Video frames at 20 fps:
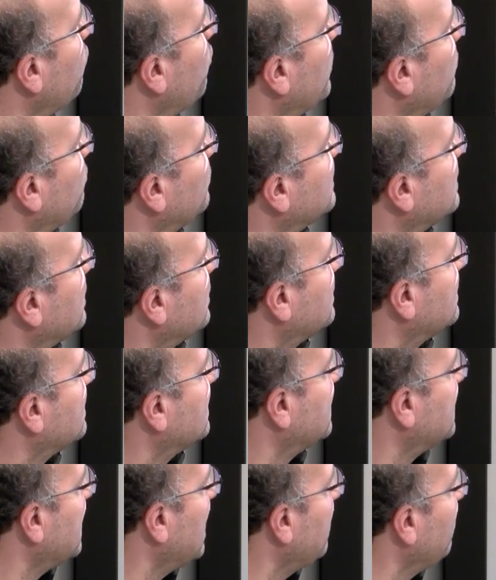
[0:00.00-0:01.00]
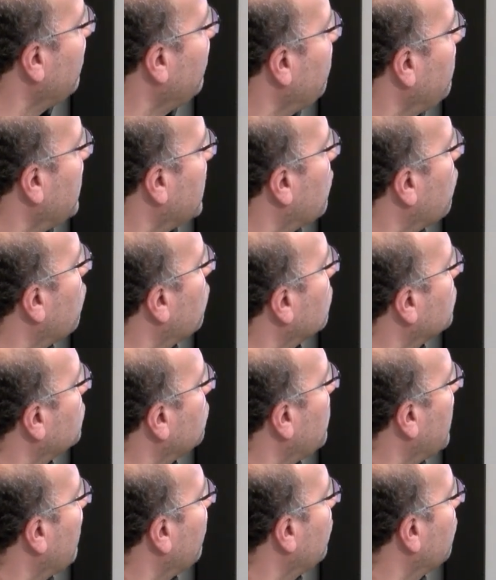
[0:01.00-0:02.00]
when we say safe because
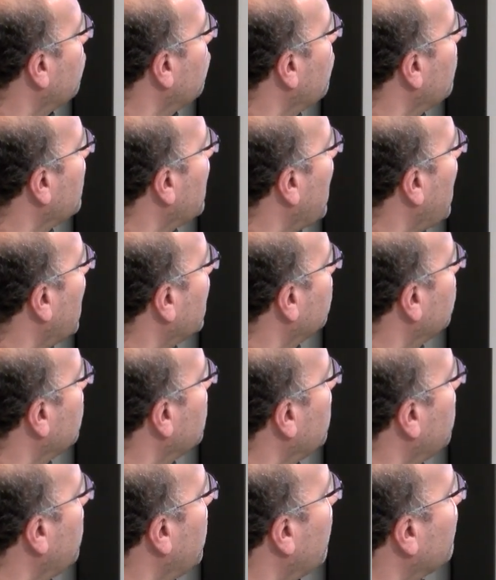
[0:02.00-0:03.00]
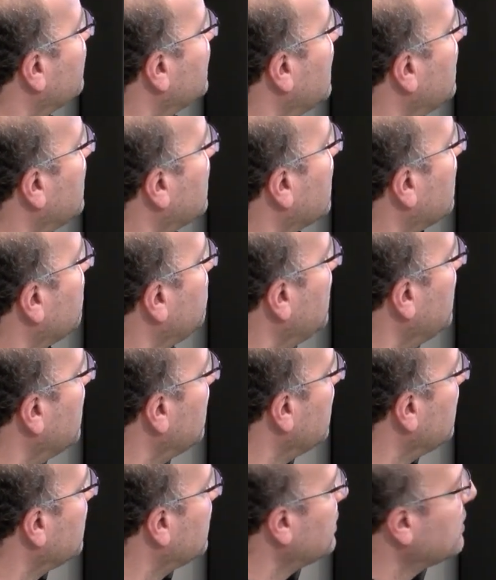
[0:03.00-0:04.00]
we have to look at the number of cells that have been
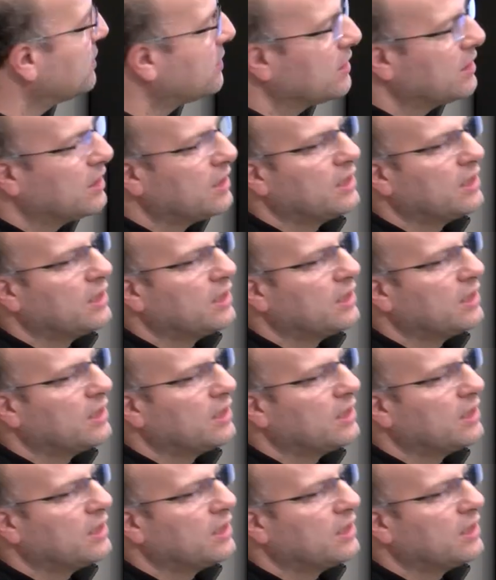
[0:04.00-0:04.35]
edited.